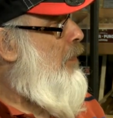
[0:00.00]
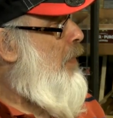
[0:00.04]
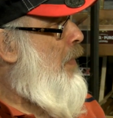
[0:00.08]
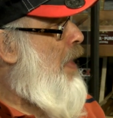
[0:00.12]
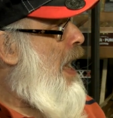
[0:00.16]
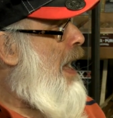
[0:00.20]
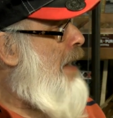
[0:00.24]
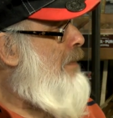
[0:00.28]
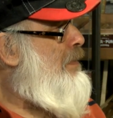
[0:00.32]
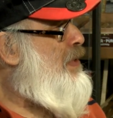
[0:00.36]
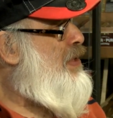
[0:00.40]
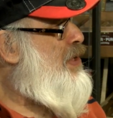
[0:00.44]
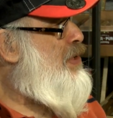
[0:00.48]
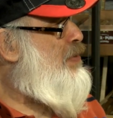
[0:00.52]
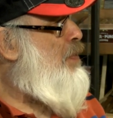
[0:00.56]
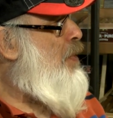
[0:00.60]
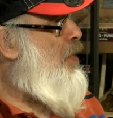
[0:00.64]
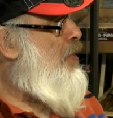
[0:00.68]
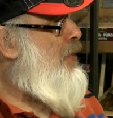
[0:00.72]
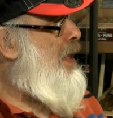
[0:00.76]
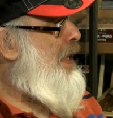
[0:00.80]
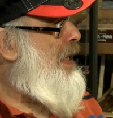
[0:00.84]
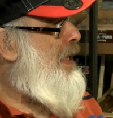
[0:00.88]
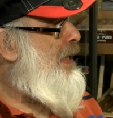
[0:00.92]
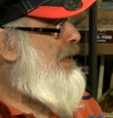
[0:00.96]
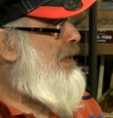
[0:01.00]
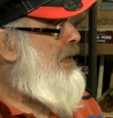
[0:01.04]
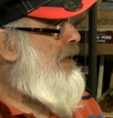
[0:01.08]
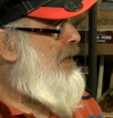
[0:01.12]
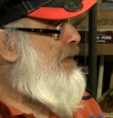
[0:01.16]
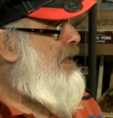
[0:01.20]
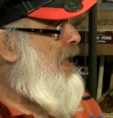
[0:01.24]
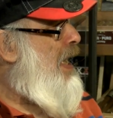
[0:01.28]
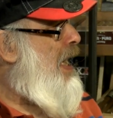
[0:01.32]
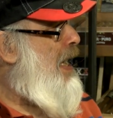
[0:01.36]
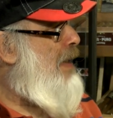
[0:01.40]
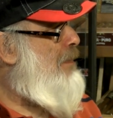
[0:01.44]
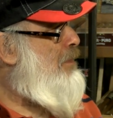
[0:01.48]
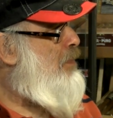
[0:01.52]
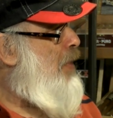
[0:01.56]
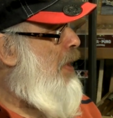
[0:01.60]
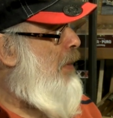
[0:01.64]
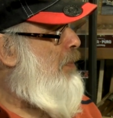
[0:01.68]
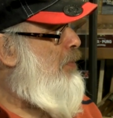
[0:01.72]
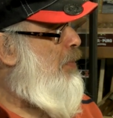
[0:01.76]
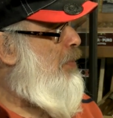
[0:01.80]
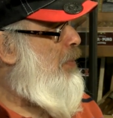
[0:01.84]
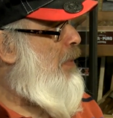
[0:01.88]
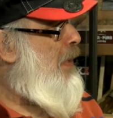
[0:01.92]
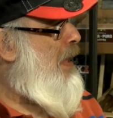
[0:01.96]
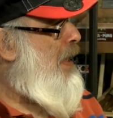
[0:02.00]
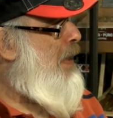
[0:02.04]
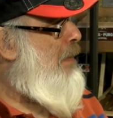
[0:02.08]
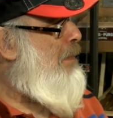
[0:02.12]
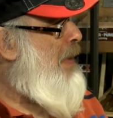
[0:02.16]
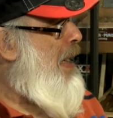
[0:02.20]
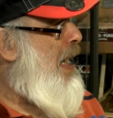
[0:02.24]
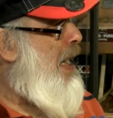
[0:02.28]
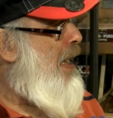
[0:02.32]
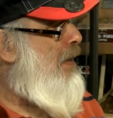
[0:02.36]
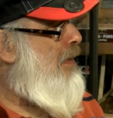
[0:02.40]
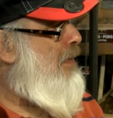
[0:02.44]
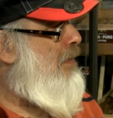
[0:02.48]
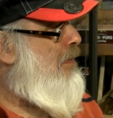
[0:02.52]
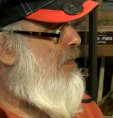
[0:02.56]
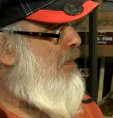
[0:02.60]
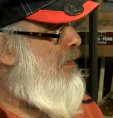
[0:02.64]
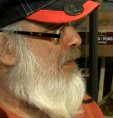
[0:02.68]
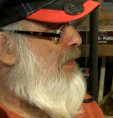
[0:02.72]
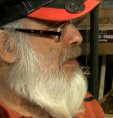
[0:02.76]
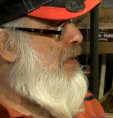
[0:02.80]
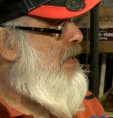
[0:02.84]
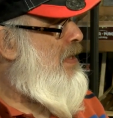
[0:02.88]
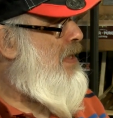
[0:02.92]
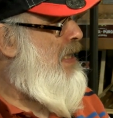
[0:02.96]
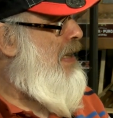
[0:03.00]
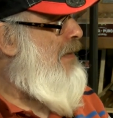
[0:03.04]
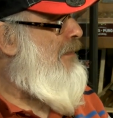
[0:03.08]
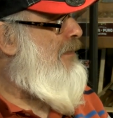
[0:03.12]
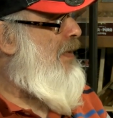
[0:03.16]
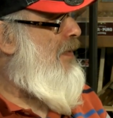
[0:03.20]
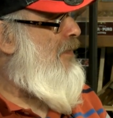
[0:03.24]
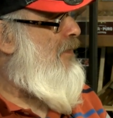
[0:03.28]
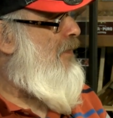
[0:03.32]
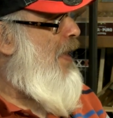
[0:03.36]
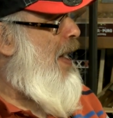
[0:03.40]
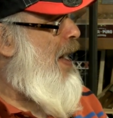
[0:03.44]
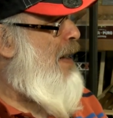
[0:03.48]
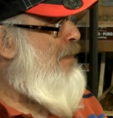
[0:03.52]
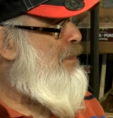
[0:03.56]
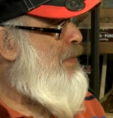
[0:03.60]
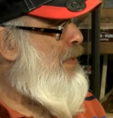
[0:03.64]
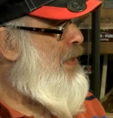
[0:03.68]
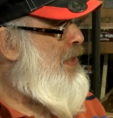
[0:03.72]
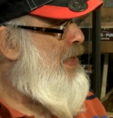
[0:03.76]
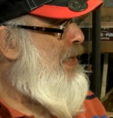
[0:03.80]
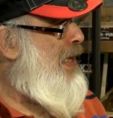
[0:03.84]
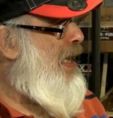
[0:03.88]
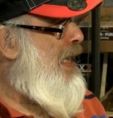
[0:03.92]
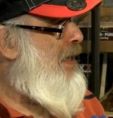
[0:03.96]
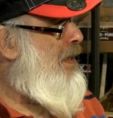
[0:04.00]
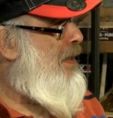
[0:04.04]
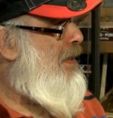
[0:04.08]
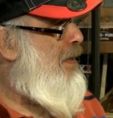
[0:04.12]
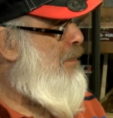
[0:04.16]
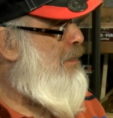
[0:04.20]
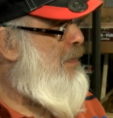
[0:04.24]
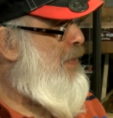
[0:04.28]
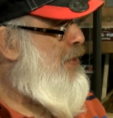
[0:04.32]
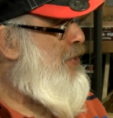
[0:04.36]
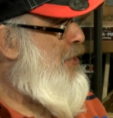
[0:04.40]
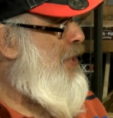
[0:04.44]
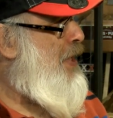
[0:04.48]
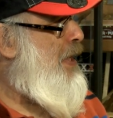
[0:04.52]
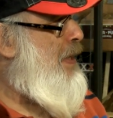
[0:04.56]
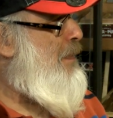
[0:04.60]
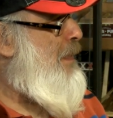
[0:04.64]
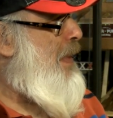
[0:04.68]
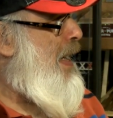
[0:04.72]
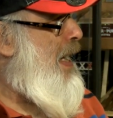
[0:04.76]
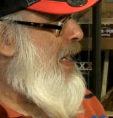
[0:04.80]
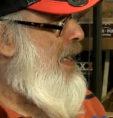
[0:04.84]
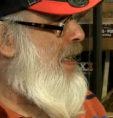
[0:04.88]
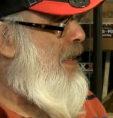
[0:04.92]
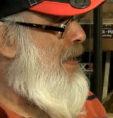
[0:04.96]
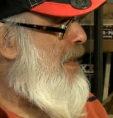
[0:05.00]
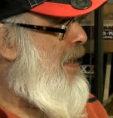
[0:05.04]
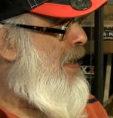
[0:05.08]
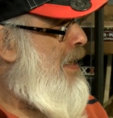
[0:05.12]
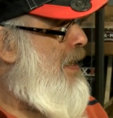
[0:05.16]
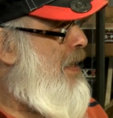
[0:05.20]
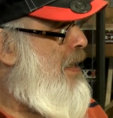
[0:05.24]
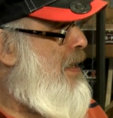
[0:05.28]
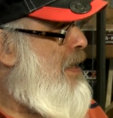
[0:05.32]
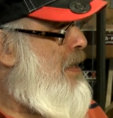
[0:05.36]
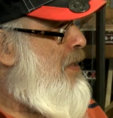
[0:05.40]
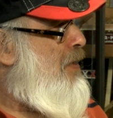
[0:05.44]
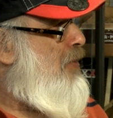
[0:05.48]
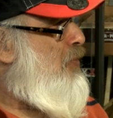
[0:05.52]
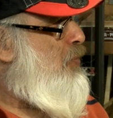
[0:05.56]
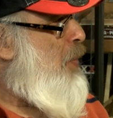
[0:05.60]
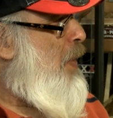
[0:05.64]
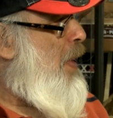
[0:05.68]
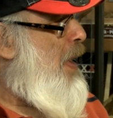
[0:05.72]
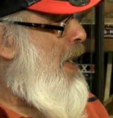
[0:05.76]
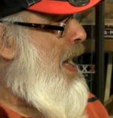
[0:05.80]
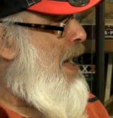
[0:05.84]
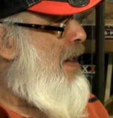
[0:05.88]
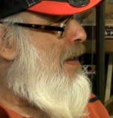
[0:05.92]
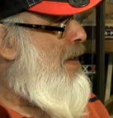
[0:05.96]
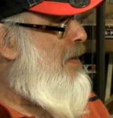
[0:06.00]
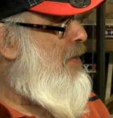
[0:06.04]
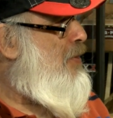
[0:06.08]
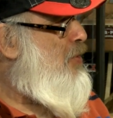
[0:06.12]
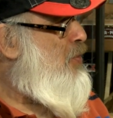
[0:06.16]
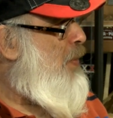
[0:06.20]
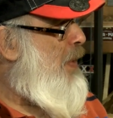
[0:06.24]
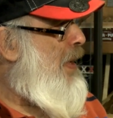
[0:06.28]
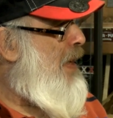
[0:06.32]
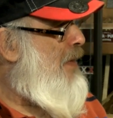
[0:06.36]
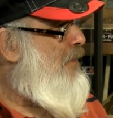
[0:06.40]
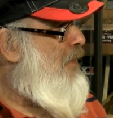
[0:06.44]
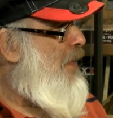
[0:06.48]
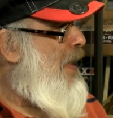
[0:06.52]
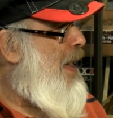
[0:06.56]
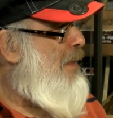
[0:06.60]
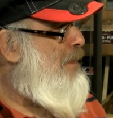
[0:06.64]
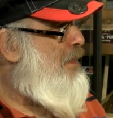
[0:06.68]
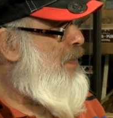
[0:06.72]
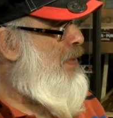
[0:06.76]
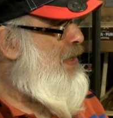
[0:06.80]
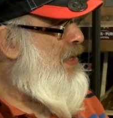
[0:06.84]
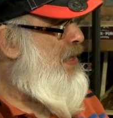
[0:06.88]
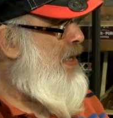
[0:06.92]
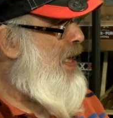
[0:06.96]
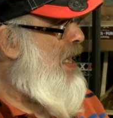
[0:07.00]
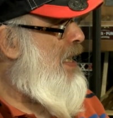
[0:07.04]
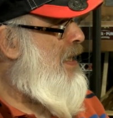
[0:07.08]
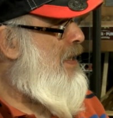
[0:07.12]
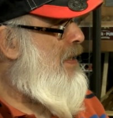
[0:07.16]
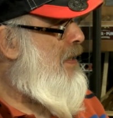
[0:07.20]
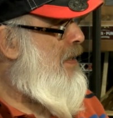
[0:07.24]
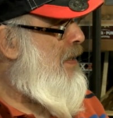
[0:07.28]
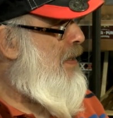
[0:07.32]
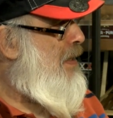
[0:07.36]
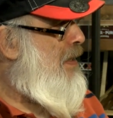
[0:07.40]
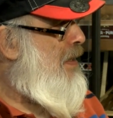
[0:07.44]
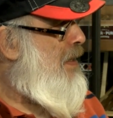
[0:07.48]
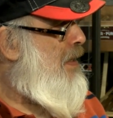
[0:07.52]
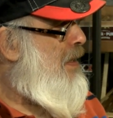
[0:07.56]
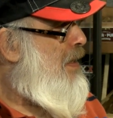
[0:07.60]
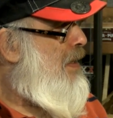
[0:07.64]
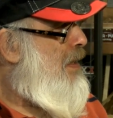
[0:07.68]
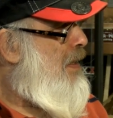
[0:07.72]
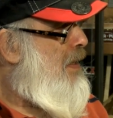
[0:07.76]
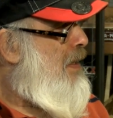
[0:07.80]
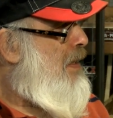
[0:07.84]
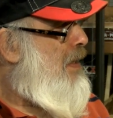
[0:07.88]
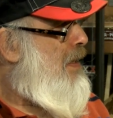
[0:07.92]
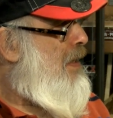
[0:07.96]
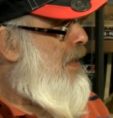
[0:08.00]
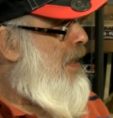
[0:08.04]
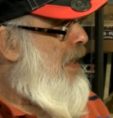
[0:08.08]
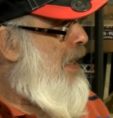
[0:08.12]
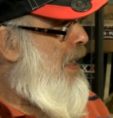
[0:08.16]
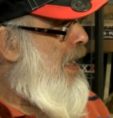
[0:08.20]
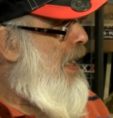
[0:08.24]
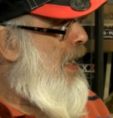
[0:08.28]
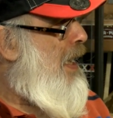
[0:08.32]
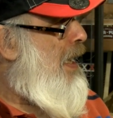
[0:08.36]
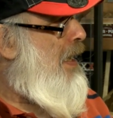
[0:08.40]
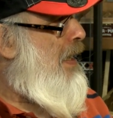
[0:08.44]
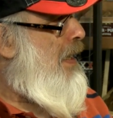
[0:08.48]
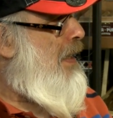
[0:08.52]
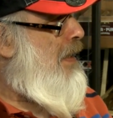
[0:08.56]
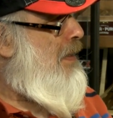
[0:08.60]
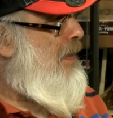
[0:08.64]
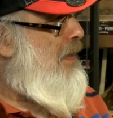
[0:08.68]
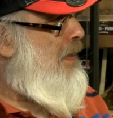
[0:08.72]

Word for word: I was smoking at the time probably about 75% machine made, 25% uh,